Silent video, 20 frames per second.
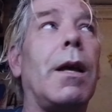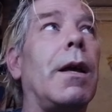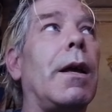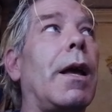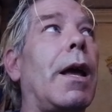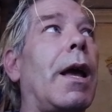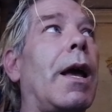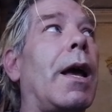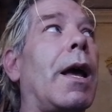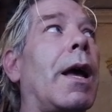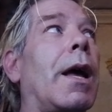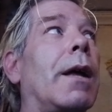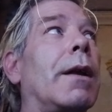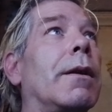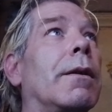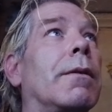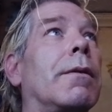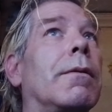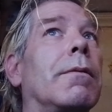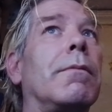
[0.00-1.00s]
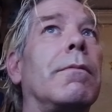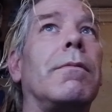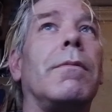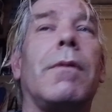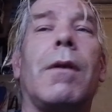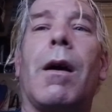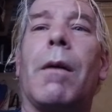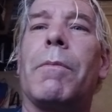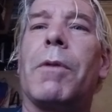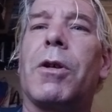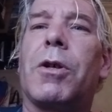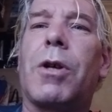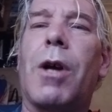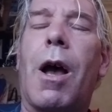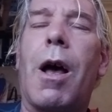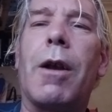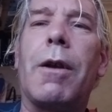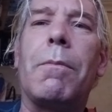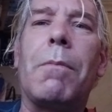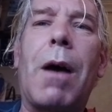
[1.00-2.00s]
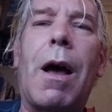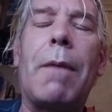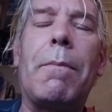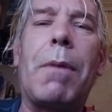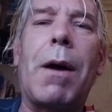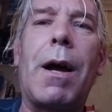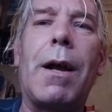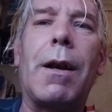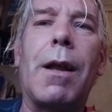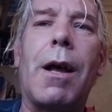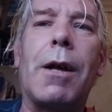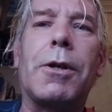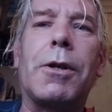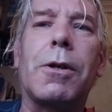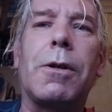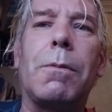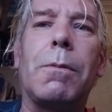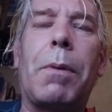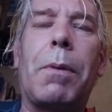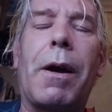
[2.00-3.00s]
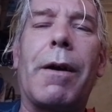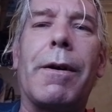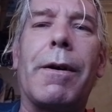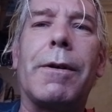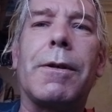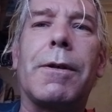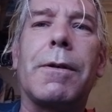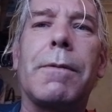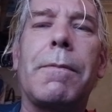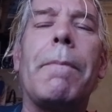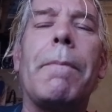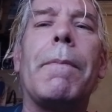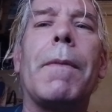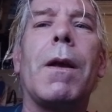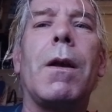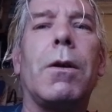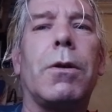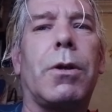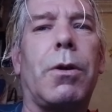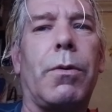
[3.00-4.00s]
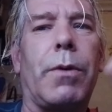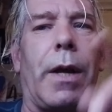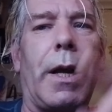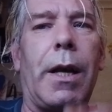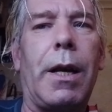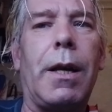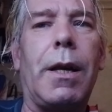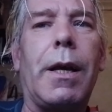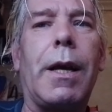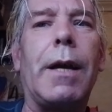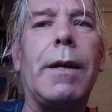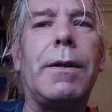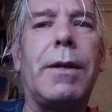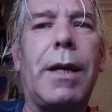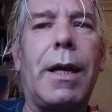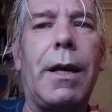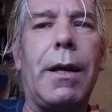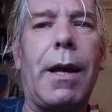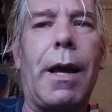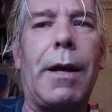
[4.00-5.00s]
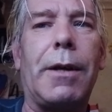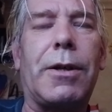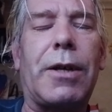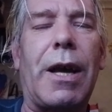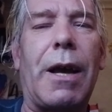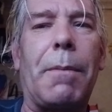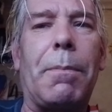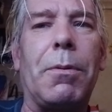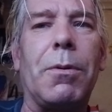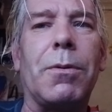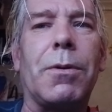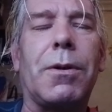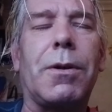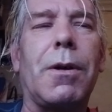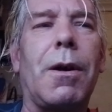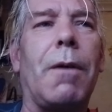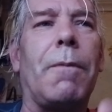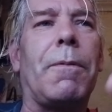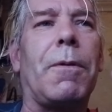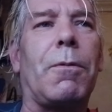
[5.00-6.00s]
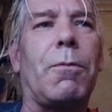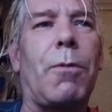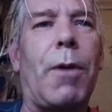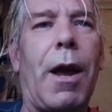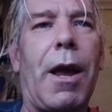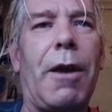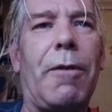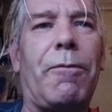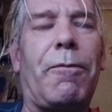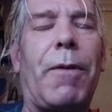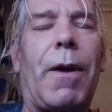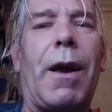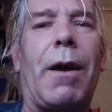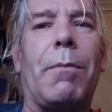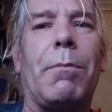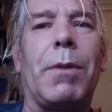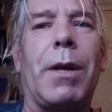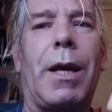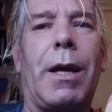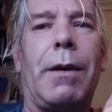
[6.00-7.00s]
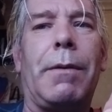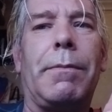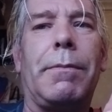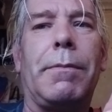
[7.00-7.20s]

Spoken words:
And I'm the child of my biological parents. So they need to get DNA samples of the Ray family